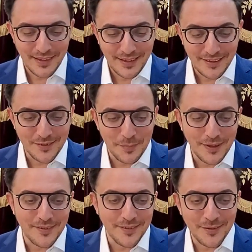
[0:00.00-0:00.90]
to
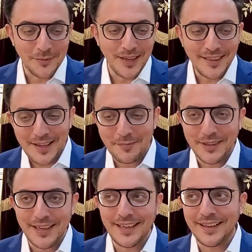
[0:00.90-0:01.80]
sponsor Sudat
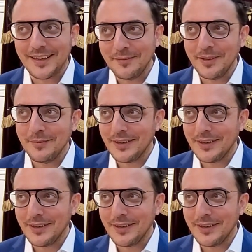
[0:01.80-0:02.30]
Talmidei Chachamim